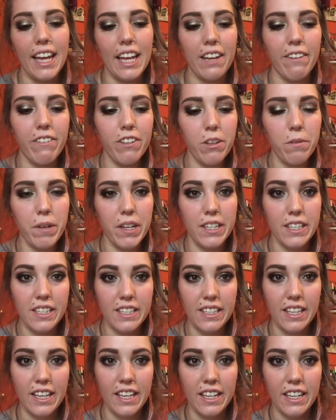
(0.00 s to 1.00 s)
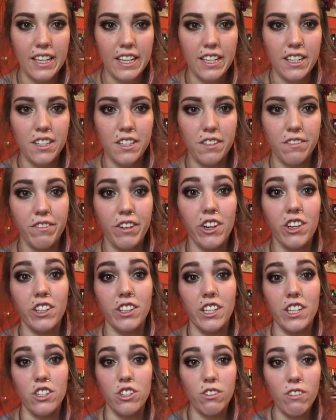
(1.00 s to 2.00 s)
Even though my skin is
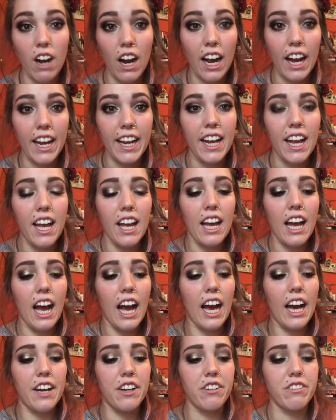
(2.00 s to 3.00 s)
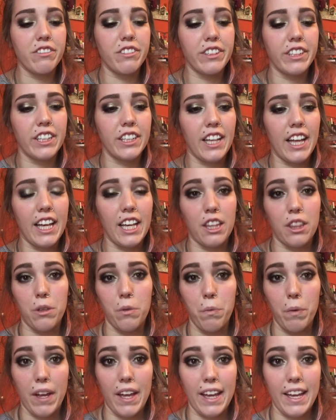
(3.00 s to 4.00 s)
fairly dry, I don't really like
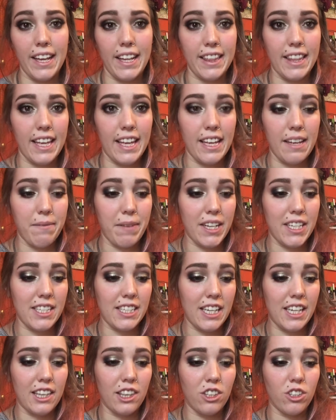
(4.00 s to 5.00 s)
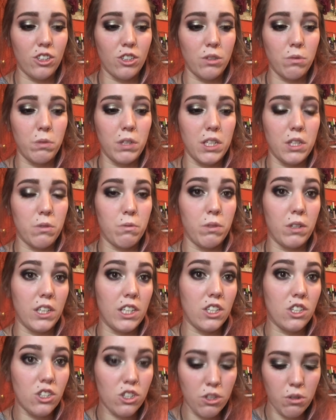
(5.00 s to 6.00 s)
the way that my skin looks when it's
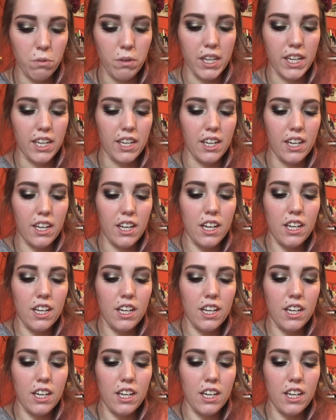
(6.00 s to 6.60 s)
really dewy.